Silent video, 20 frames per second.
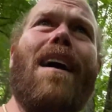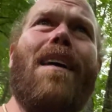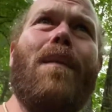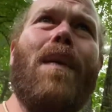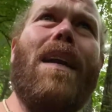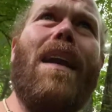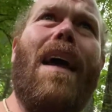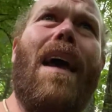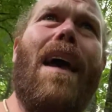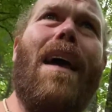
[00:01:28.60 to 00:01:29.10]

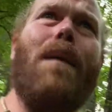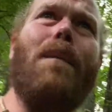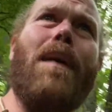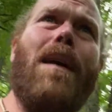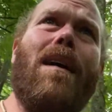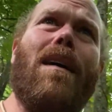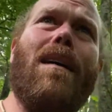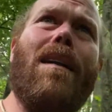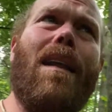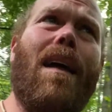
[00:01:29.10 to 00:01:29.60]
one day,
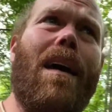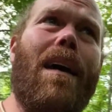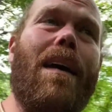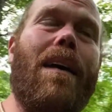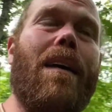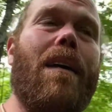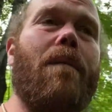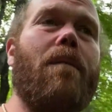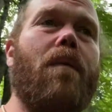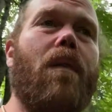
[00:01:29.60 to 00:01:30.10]
being like,
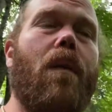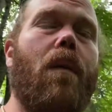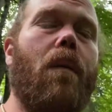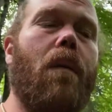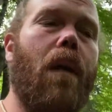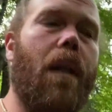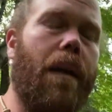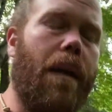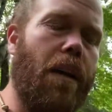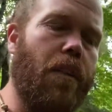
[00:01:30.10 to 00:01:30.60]

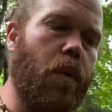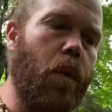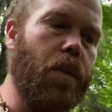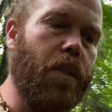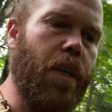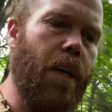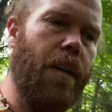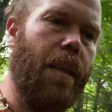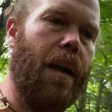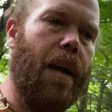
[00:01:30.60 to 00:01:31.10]
well, I guess it was
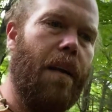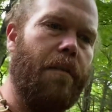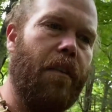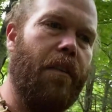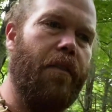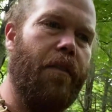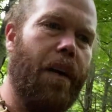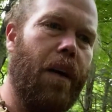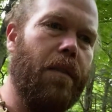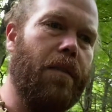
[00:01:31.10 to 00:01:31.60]
good that I never
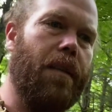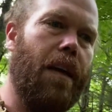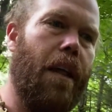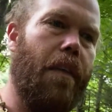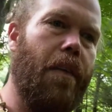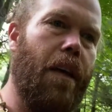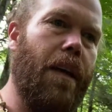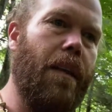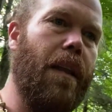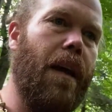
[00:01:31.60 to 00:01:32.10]
felt
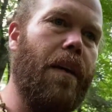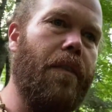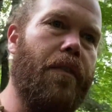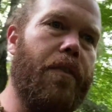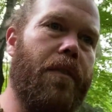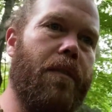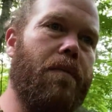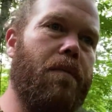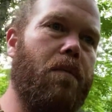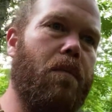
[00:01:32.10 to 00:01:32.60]
anything in
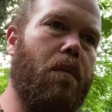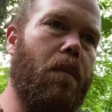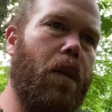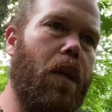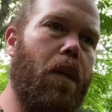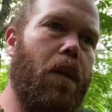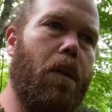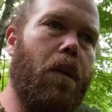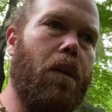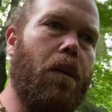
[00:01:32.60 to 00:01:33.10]
life.
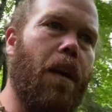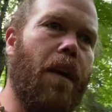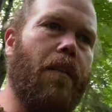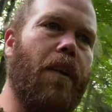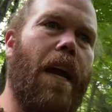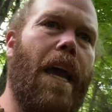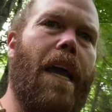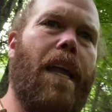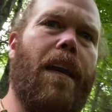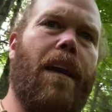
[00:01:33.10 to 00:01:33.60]
Never
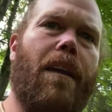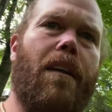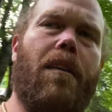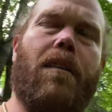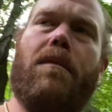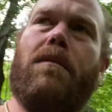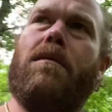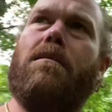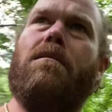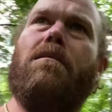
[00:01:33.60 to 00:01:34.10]
hated
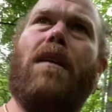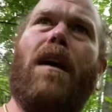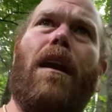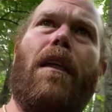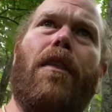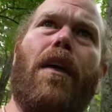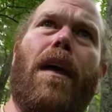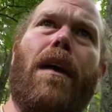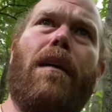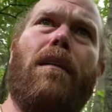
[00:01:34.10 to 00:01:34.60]

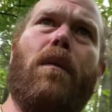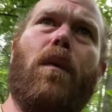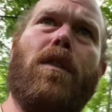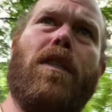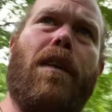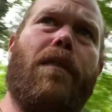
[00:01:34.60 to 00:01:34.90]
anything, was never